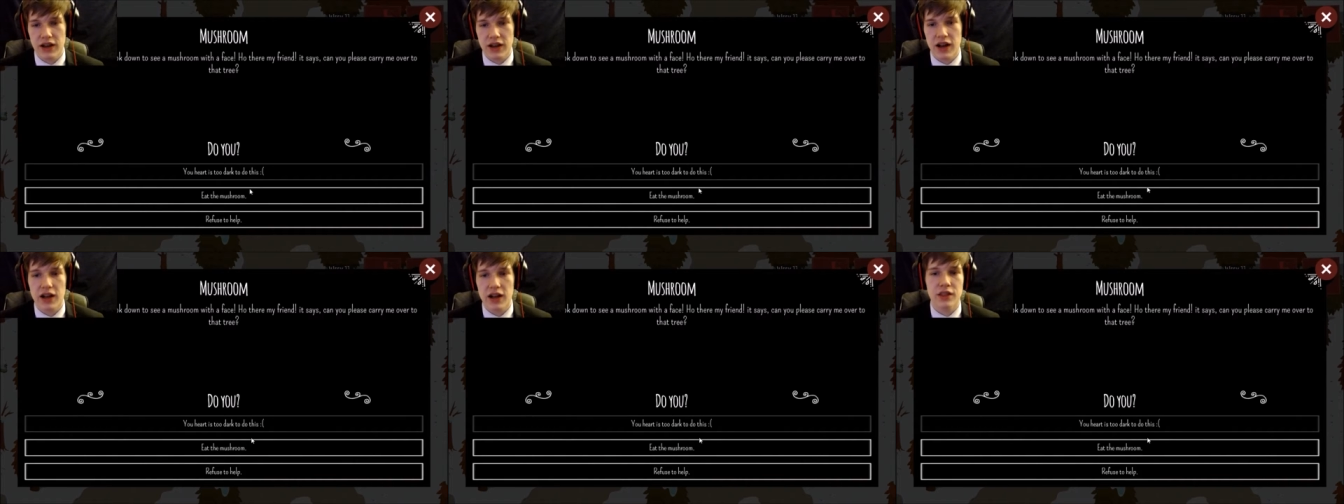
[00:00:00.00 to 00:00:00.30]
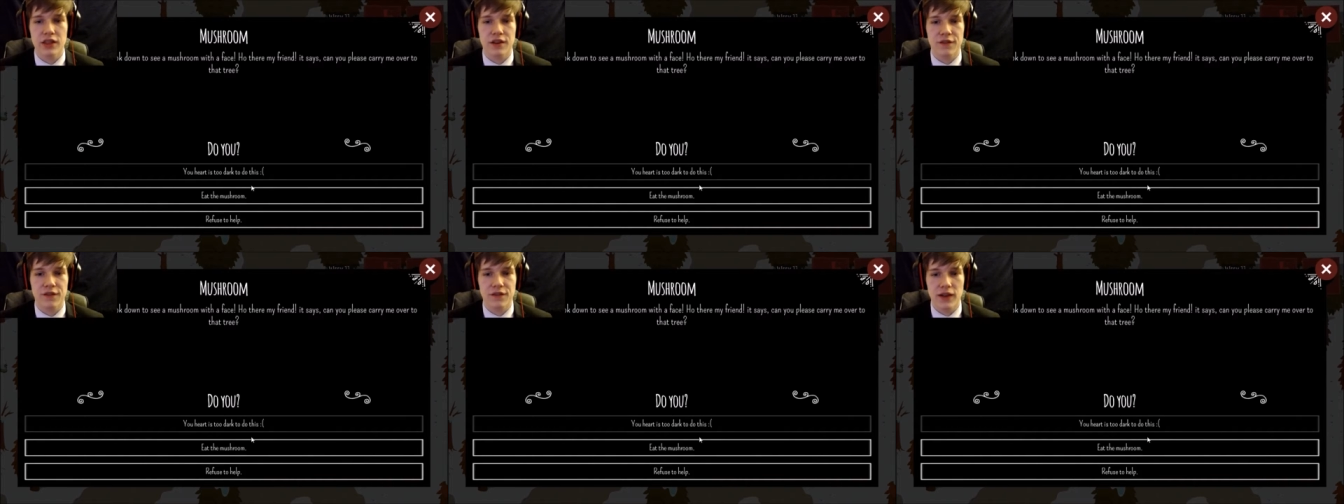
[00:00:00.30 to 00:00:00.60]
Hi
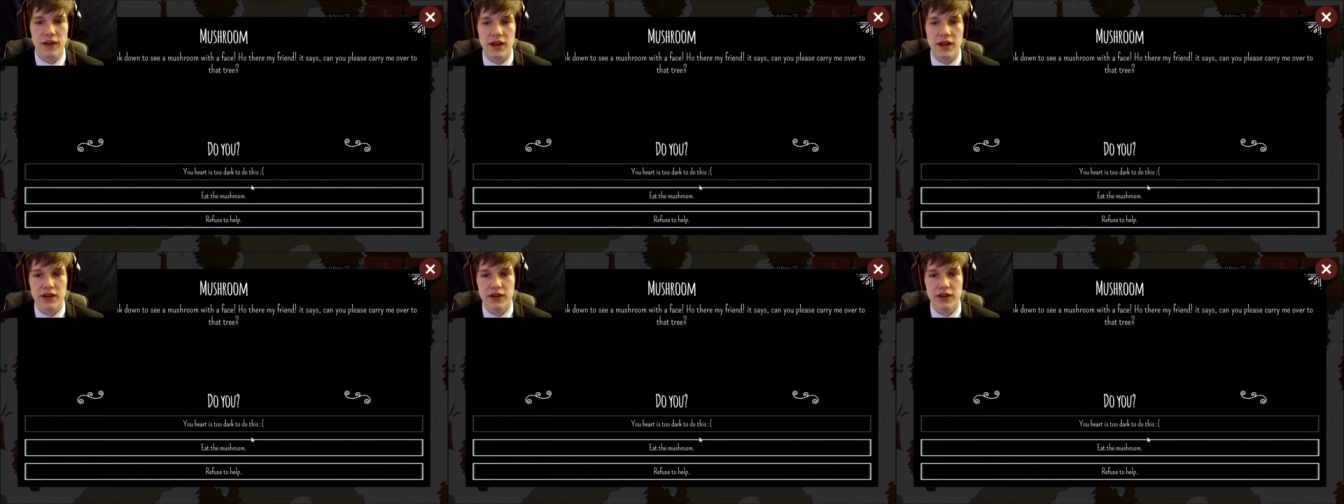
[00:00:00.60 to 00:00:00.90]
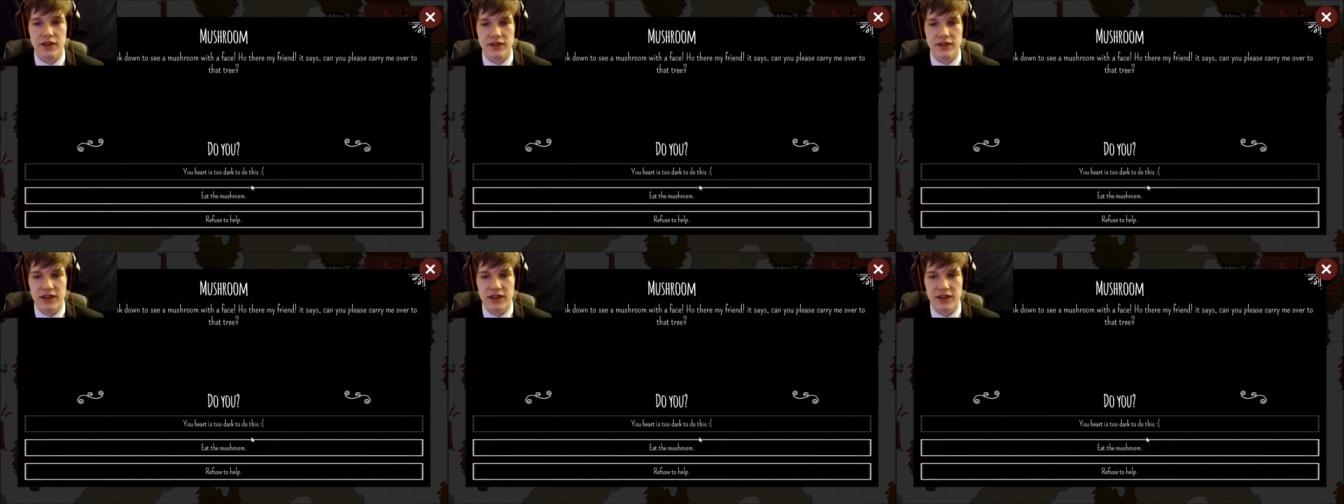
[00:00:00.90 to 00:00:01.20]
there, friend.
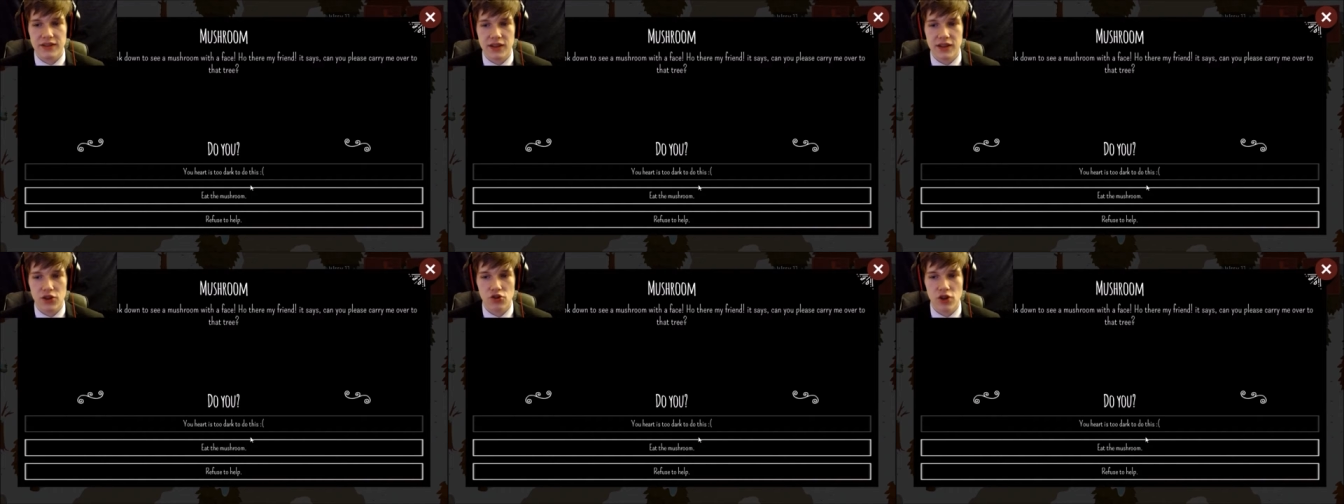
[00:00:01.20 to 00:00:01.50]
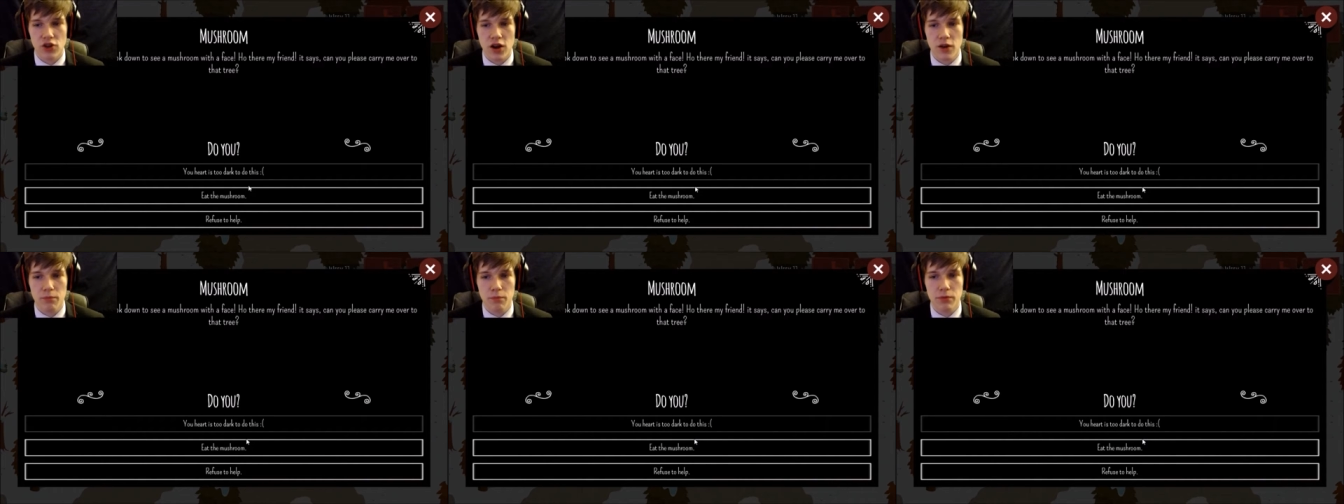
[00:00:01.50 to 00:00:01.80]
It says, can you
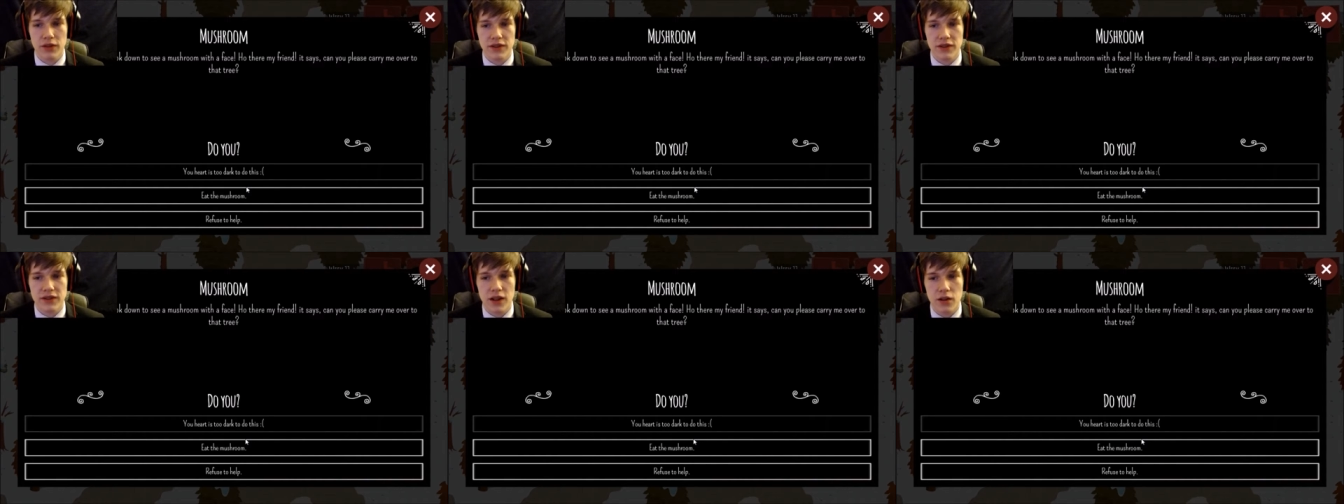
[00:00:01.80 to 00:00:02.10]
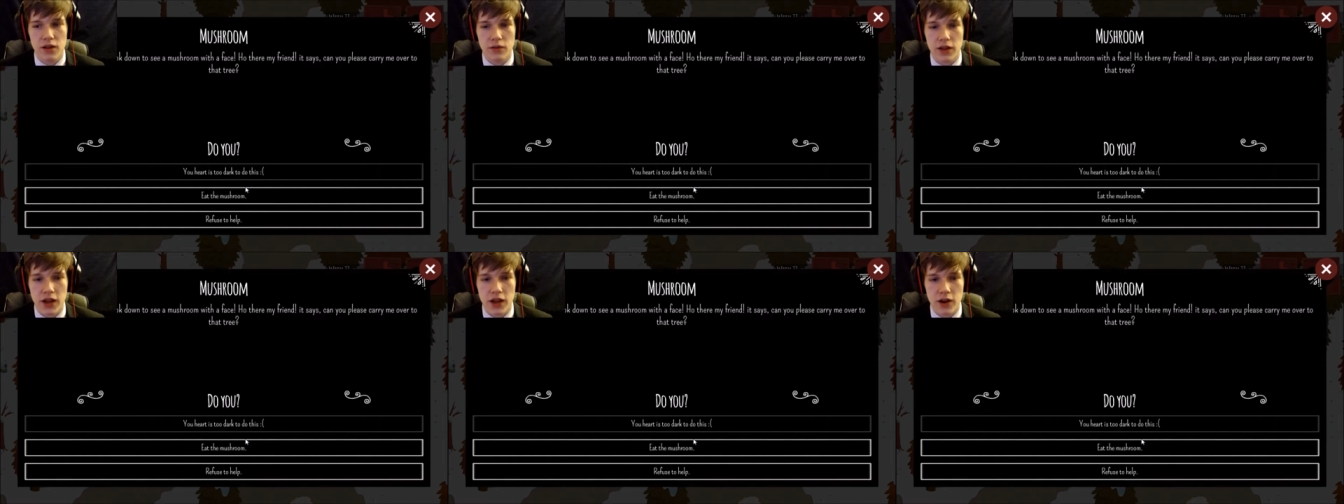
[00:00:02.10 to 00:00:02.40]
help, please
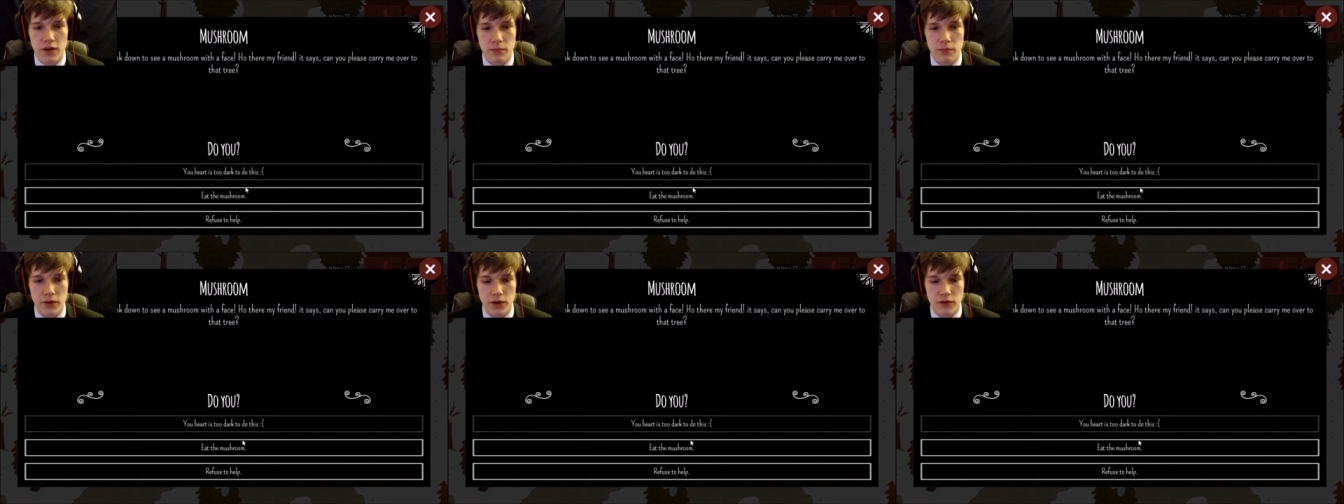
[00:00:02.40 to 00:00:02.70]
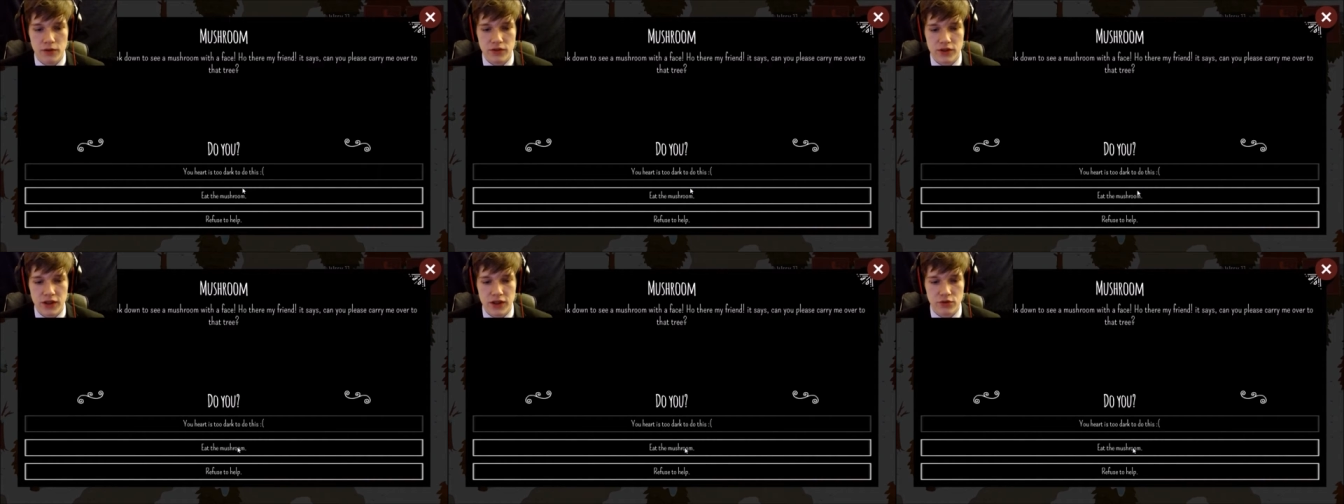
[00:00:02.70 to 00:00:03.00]
help carry me
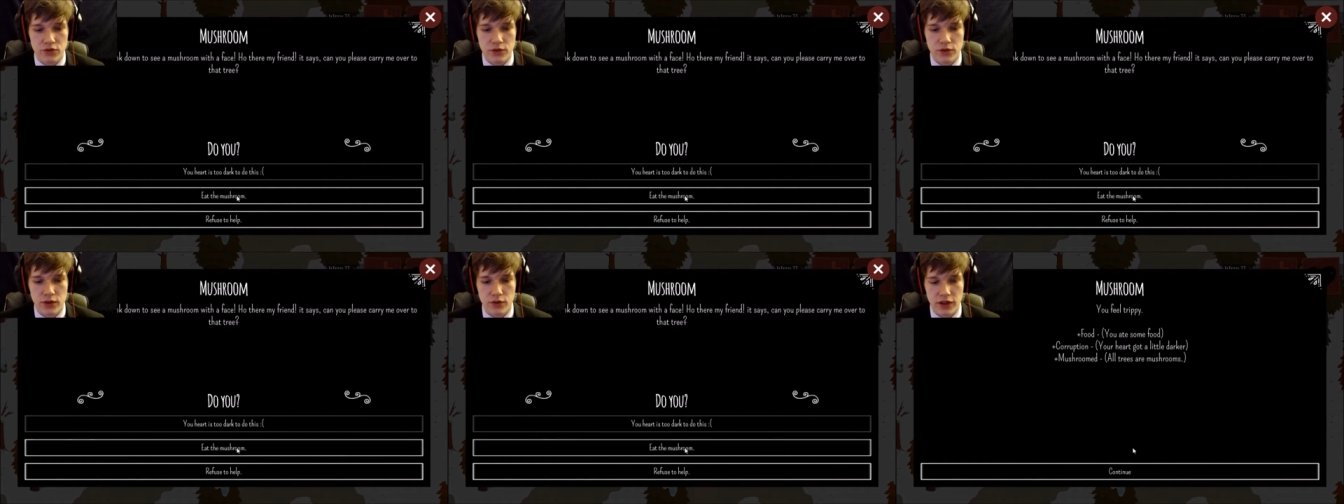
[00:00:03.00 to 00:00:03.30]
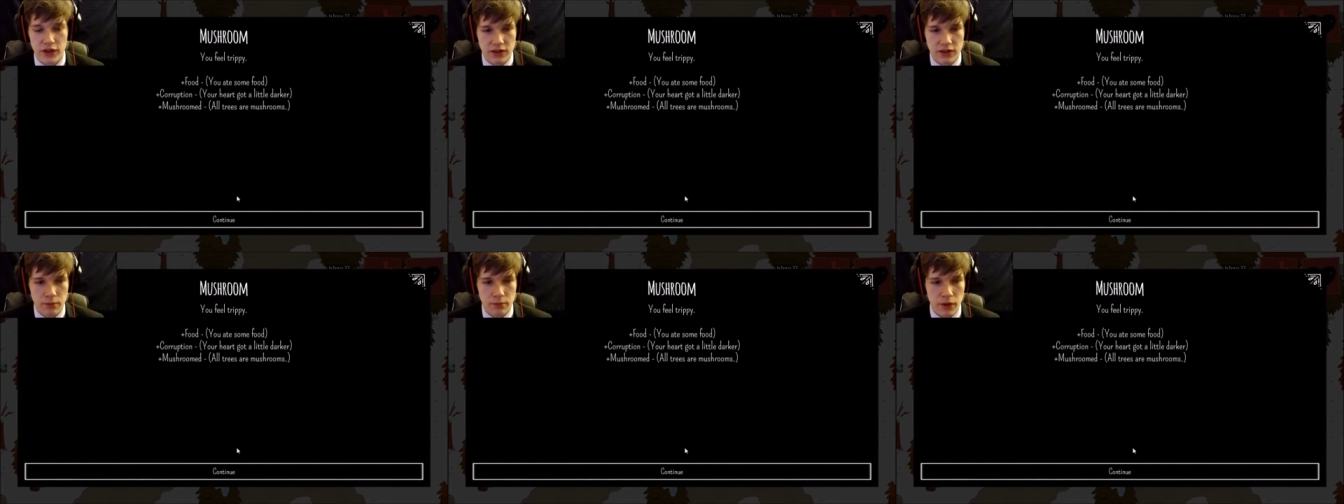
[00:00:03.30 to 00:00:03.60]
over to that tree?
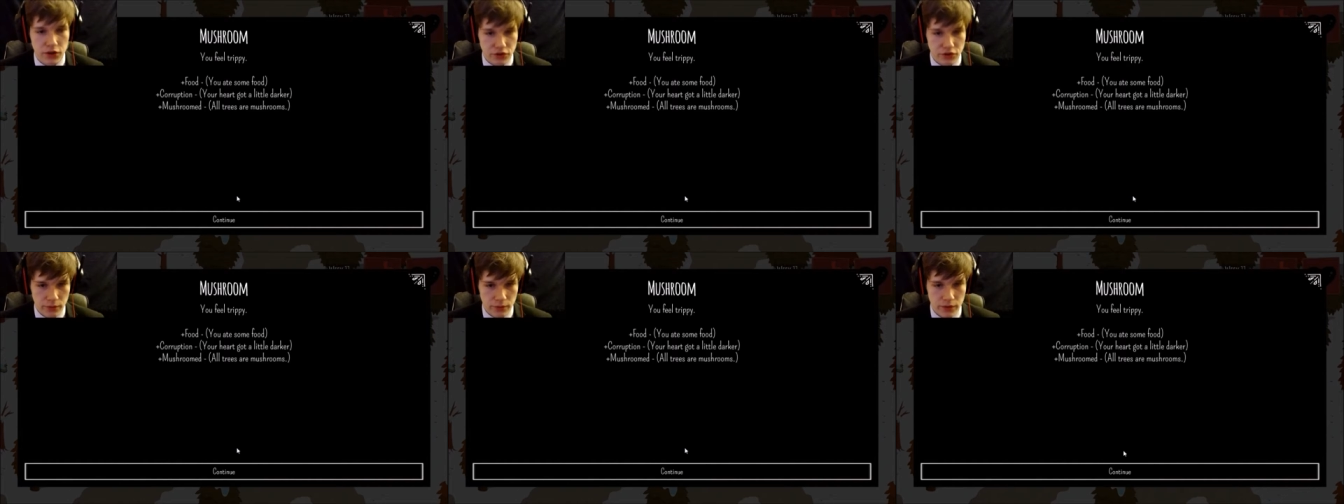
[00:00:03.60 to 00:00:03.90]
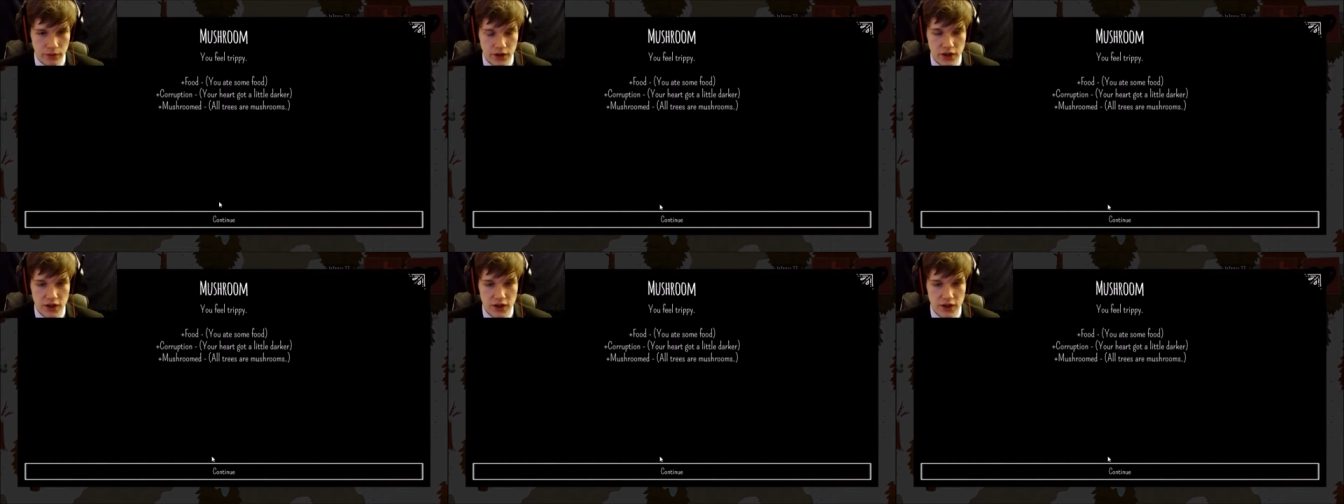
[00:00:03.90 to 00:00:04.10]
Eat the mushroom.